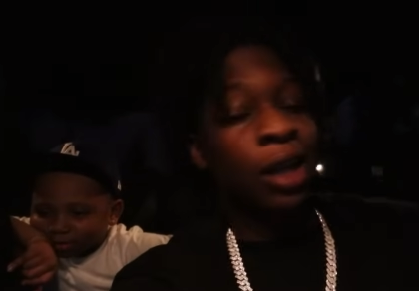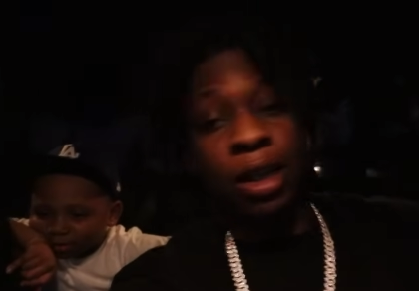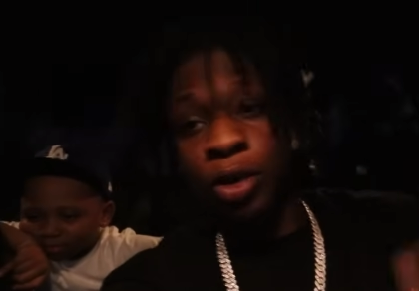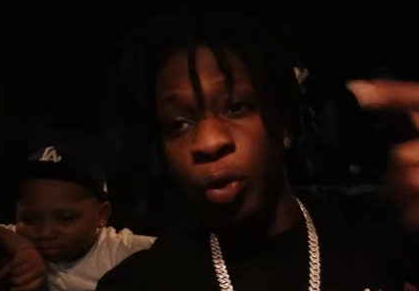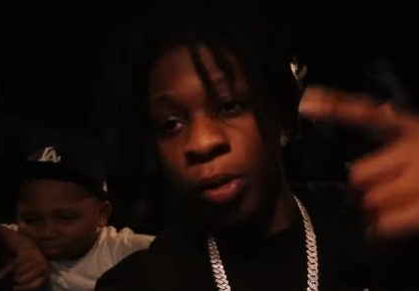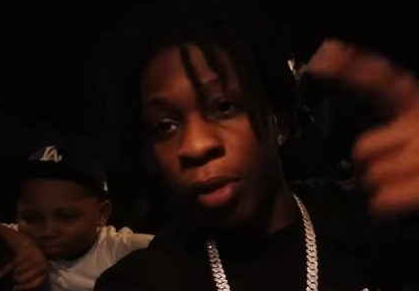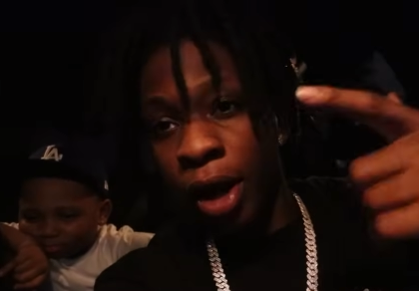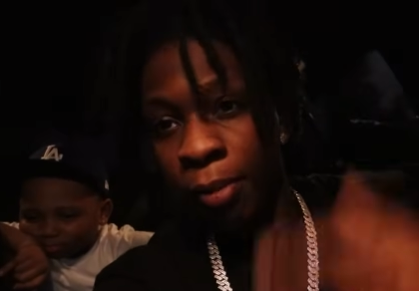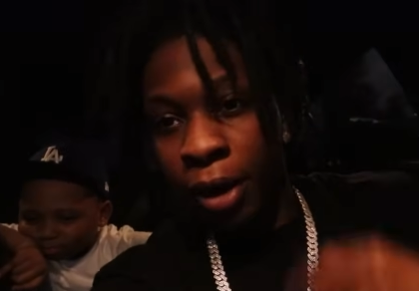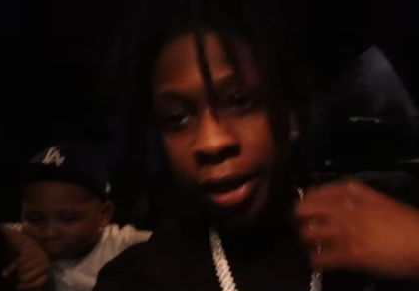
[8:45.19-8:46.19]
Speaker 1: think I should
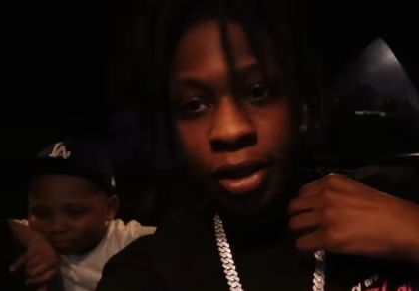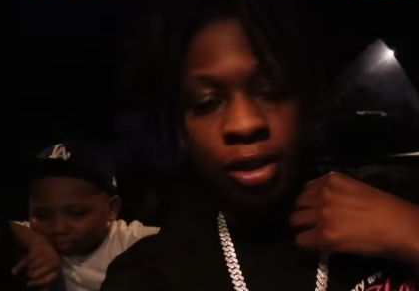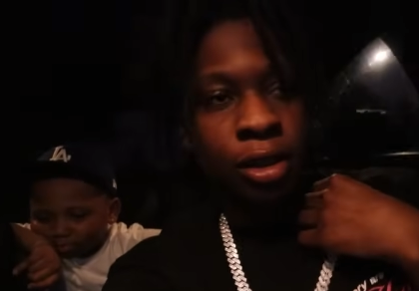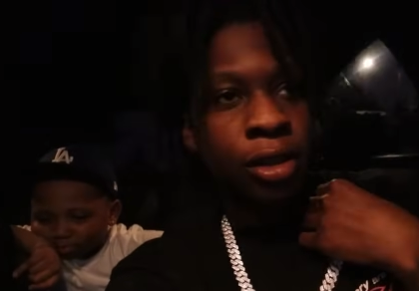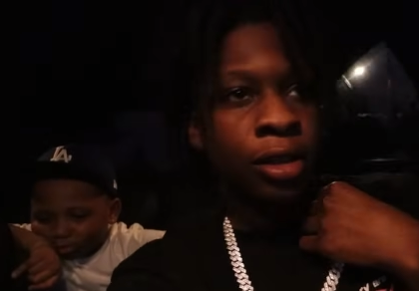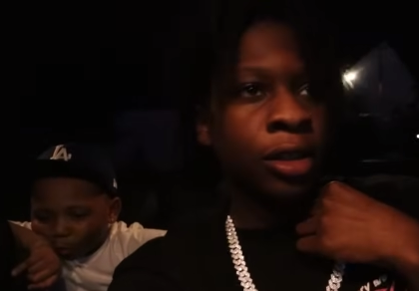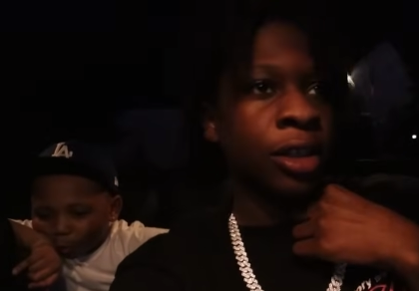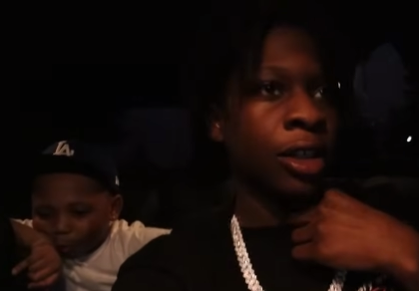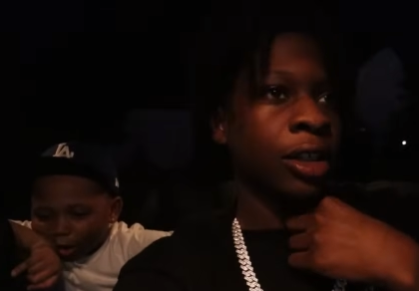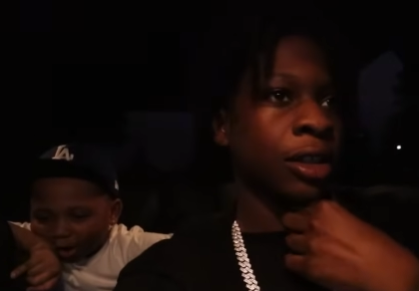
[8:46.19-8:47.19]
rebrand my ass.
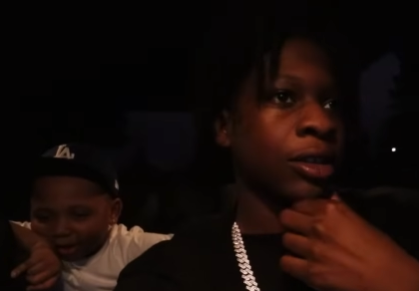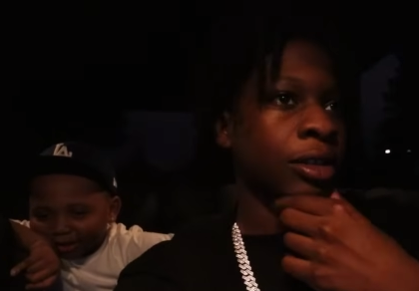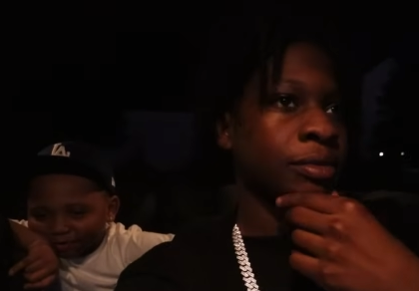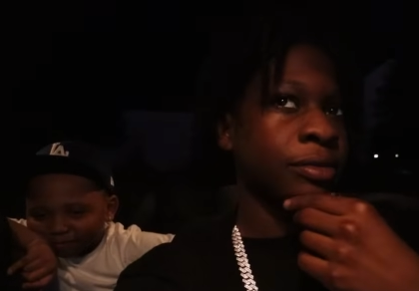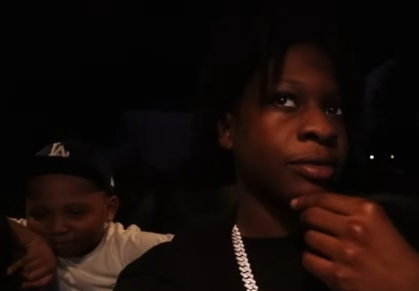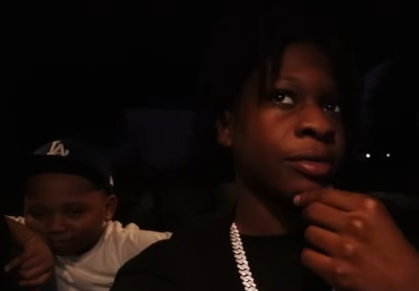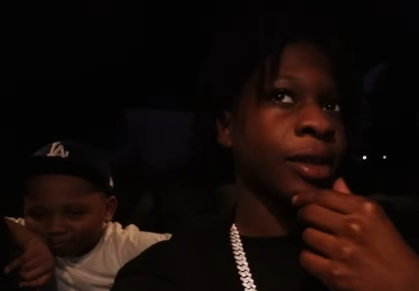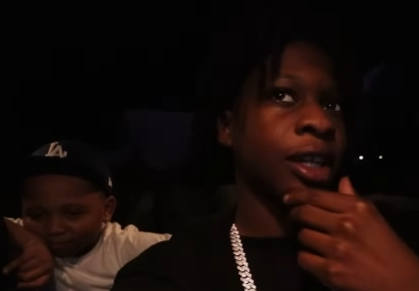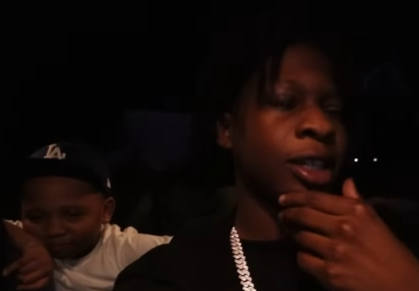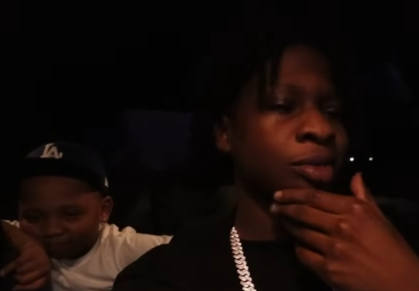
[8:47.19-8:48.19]
Why?
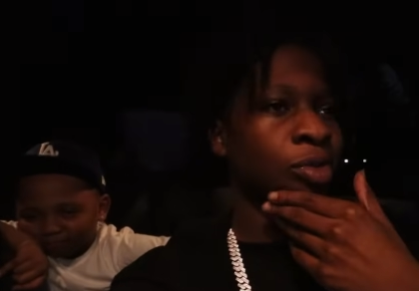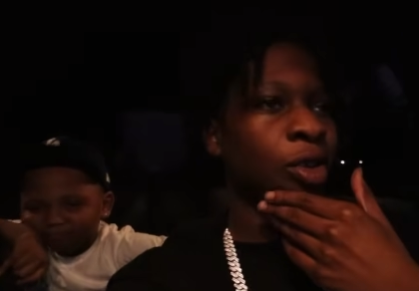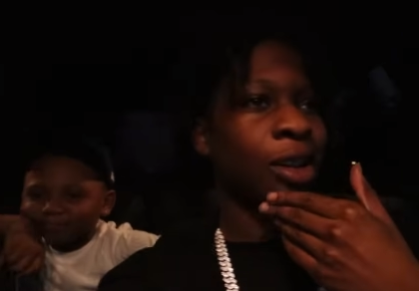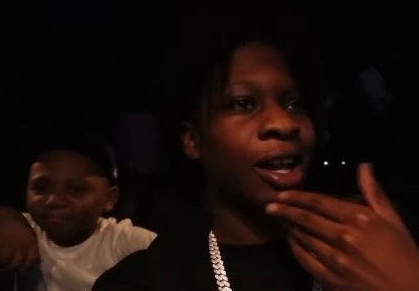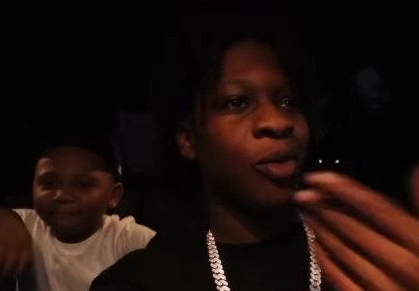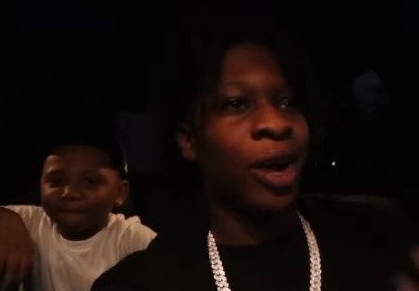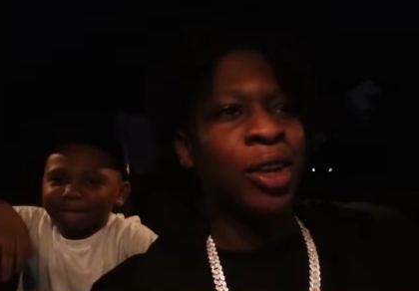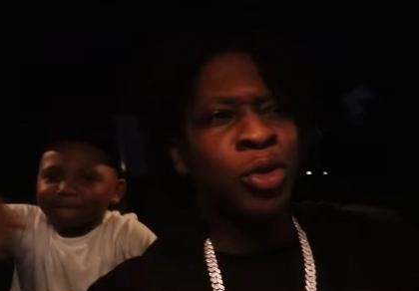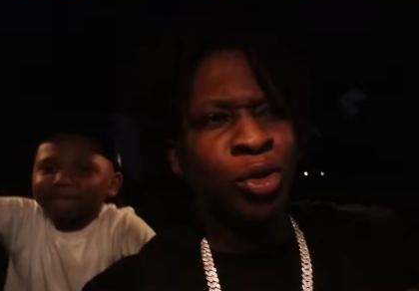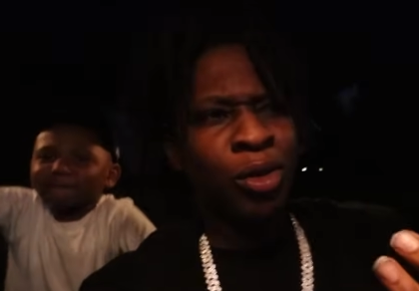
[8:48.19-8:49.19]
Cause, bro, like, why do
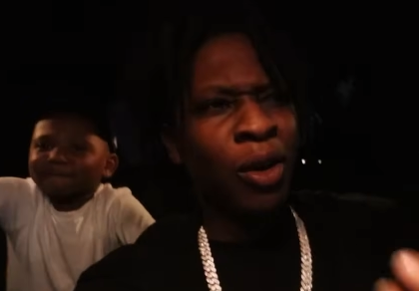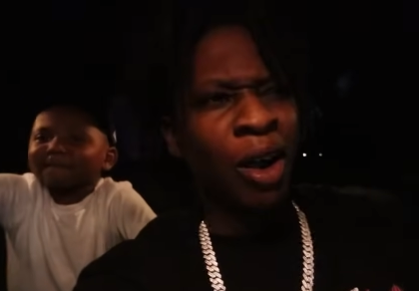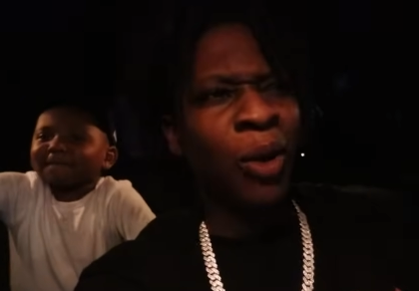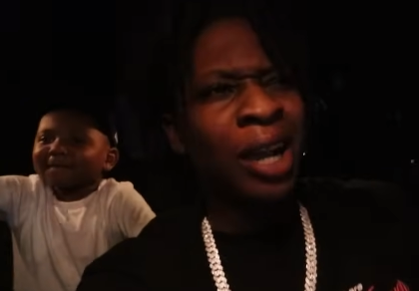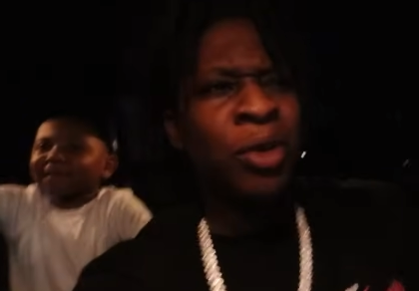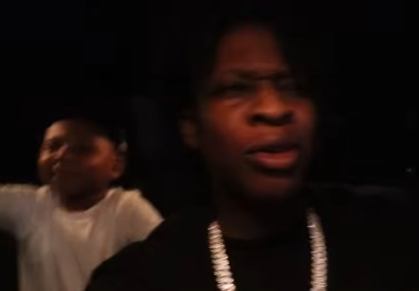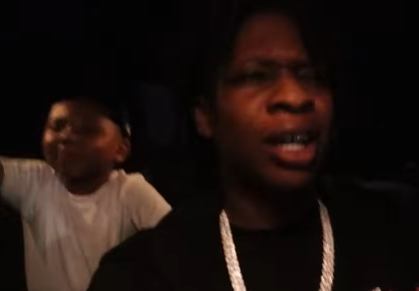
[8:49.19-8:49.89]
you, why do you